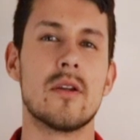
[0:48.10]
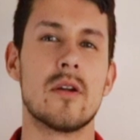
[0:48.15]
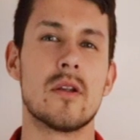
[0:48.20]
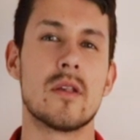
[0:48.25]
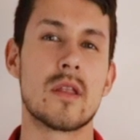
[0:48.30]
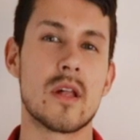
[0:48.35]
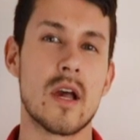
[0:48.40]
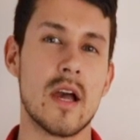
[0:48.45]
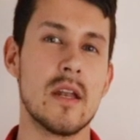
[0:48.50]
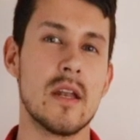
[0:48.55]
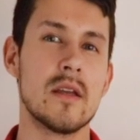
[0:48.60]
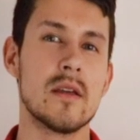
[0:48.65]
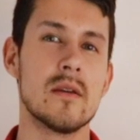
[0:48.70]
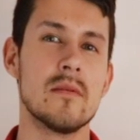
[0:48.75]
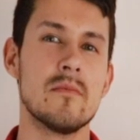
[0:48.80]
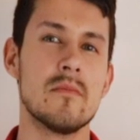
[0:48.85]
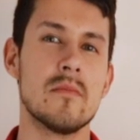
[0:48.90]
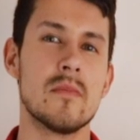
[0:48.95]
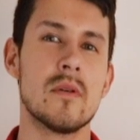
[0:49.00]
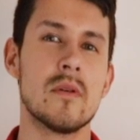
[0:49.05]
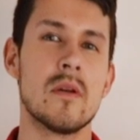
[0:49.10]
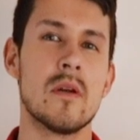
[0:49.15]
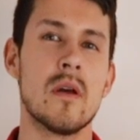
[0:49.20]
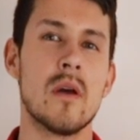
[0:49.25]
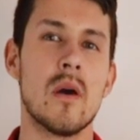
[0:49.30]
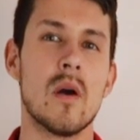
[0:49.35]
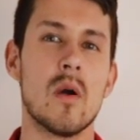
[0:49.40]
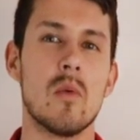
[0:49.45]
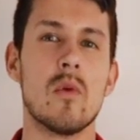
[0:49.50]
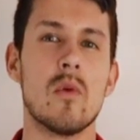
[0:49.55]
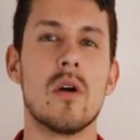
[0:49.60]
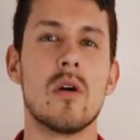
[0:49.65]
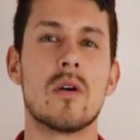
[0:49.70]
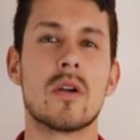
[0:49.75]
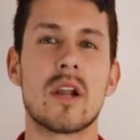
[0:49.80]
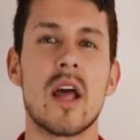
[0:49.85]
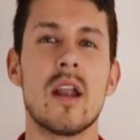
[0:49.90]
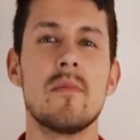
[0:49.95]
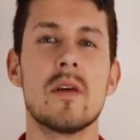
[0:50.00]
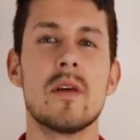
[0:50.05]
on signing him? Well,
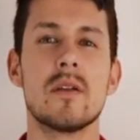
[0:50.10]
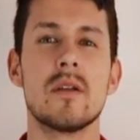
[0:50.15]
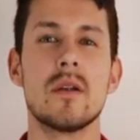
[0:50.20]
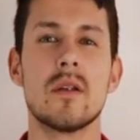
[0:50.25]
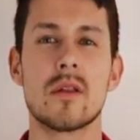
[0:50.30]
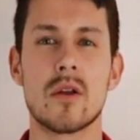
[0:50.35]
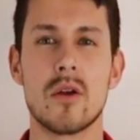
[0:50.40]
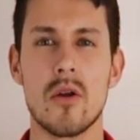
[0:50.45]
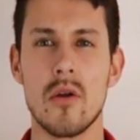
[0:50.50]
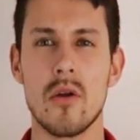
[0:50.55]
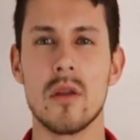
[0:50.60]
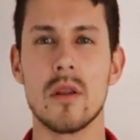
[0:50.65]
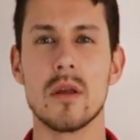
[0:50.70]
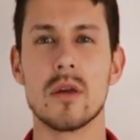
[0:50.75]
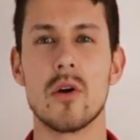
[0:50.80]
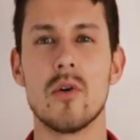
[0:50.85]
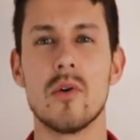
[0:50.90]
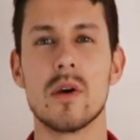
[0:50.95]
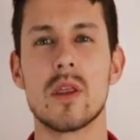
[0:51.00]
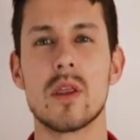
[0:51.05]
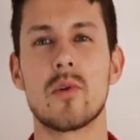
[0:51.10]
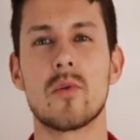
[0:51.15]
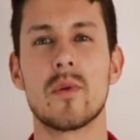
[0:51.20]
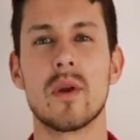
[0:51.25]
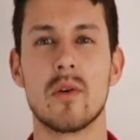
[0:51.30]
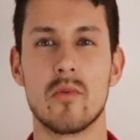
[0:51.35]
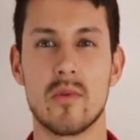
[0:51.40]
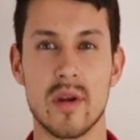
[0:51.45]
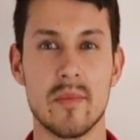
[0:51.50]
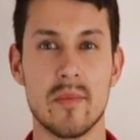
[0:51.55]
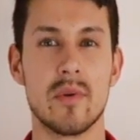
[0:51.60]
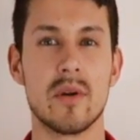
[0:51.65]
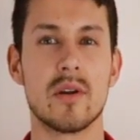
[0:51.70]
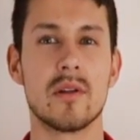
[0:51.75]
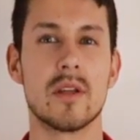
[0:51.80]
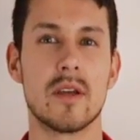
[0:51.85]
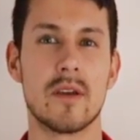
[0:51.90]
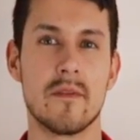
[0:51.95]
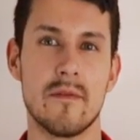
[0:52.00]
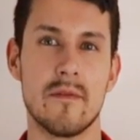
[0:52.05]
Real Madrid's currently going through a
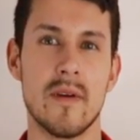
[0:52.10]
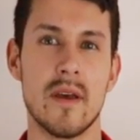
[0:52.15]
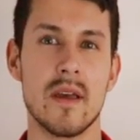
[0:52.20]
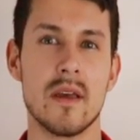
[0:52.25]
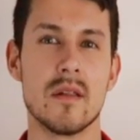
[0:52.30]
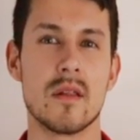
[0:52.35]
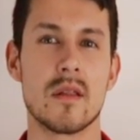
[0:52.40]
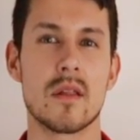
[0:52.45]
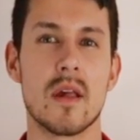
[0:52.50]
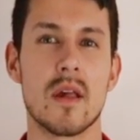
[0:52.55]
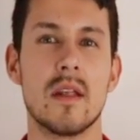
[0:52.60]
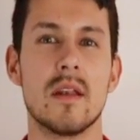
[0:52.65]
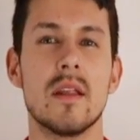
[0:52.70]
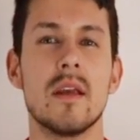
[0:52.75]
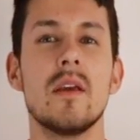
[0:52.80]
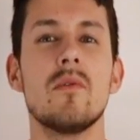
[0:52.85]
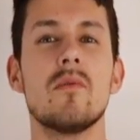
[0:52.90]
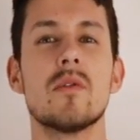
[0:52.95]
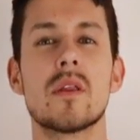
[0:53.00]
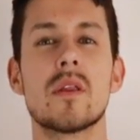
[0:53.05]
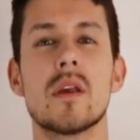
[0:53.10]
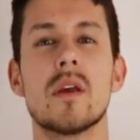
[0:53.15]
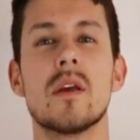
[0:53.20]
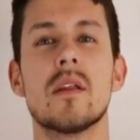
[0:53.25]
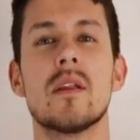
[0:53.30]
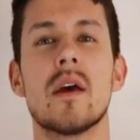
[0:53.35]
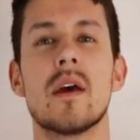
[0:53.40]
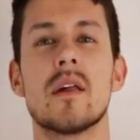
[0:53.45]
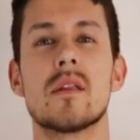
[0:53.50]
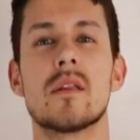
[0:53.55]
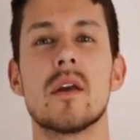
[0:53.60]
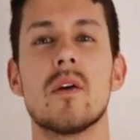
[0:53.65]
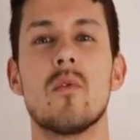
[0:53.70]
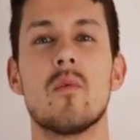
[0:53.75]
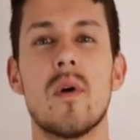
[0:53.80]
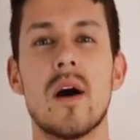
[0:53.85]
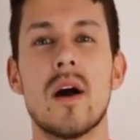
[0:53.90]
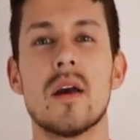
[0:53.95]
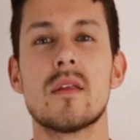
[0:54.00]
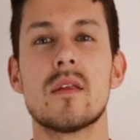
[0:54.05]
rebuilding phase, and he was seen as a
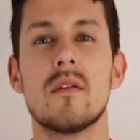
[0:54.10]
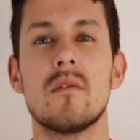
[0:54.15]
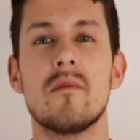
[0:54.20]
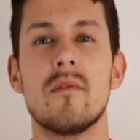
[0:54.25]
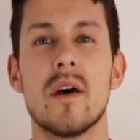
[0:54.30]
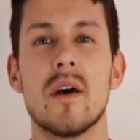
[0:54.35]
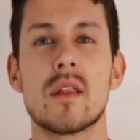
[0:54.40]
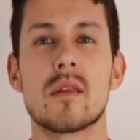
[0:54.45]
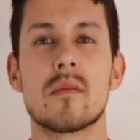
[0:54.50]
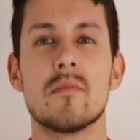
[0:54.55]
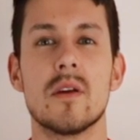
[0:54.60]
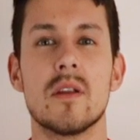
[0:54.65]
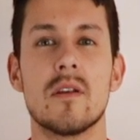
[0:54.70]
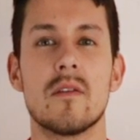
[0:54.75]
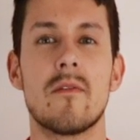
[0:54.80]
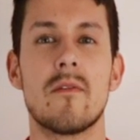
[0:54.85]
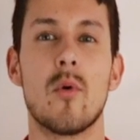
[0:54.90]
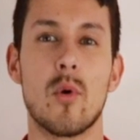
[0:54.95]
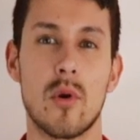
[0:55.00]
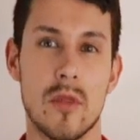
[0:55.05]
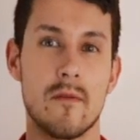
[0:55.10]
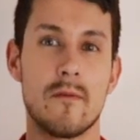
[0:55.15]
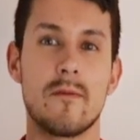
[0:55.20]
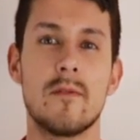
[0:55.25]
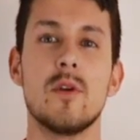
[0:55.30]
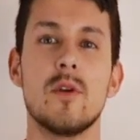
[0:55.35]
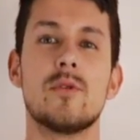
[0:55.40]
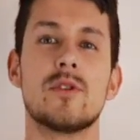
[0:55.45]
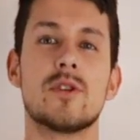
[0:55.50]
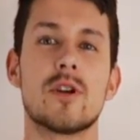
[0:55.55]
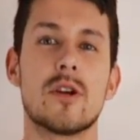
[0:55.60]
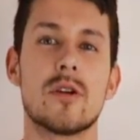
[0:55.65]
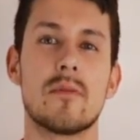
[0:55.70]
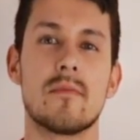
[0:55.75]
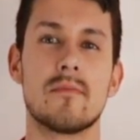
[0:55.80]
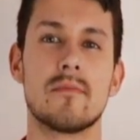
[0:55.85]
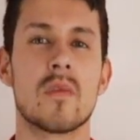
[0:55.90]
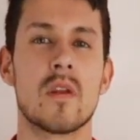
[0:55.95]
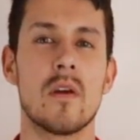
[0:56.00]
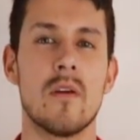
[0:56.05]
wise investment for the future.
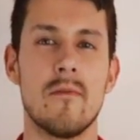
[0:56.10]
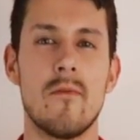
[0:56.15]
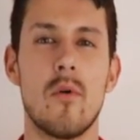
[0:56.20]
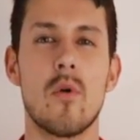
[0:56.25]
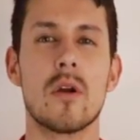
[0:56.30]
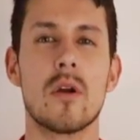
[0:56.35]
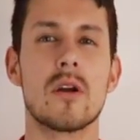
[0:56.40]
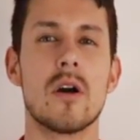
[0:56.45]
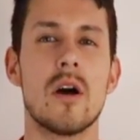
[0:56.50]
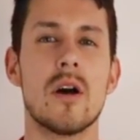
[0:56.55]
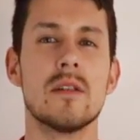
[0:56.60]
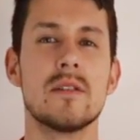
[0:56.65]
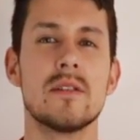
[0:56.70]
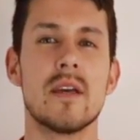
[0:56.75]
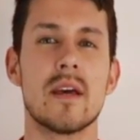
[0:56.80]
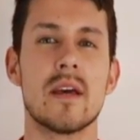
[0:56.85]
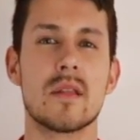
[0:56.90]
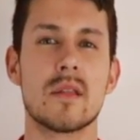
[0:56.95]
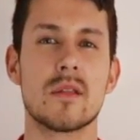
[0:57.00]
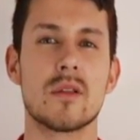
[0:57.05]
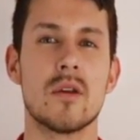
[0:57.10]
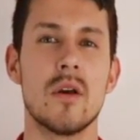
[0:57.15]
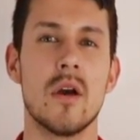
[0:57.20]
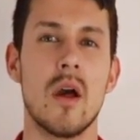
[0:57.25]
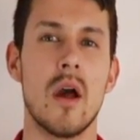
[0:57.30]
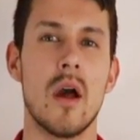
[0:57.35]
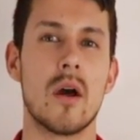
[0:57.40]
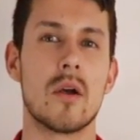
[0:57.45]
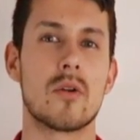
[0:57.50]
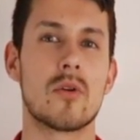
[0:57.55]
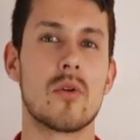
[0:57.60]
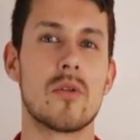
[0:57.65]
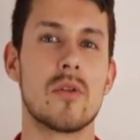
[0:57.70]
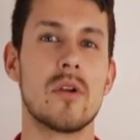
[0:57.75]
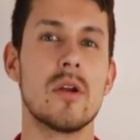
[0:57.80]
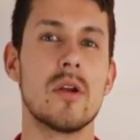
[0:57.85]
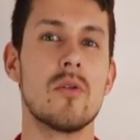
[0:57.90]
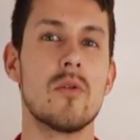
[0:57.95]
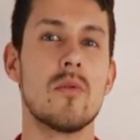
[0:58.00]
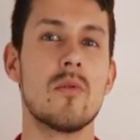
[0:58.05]
For context,
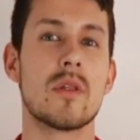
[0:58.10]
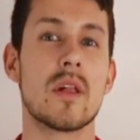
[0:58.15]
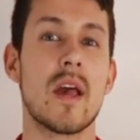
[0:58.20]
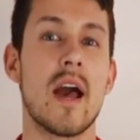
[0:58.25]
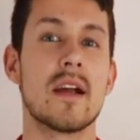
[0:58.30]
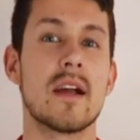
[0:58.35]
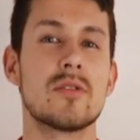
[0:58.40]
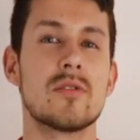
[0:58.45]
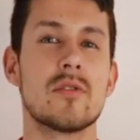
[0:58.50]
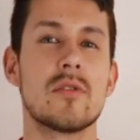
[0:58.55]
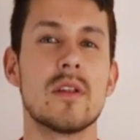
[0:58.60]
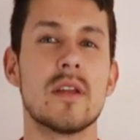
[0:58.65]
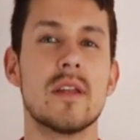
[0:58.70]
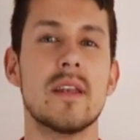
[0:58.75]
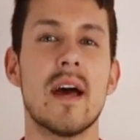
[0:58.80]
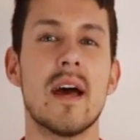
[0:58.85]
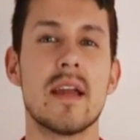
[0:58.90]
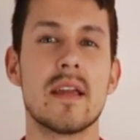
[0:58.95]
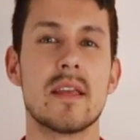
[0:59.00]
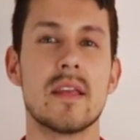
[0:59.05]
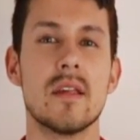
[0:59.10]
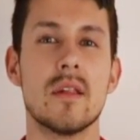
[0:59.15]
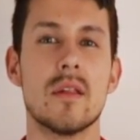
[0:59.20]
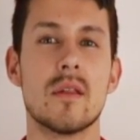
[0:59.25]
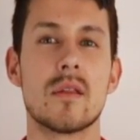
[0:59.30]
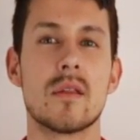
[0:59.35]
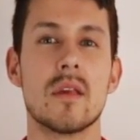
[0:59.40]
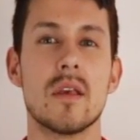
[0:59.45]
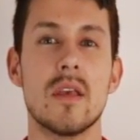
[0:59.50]
Rodrigo was actually Nike's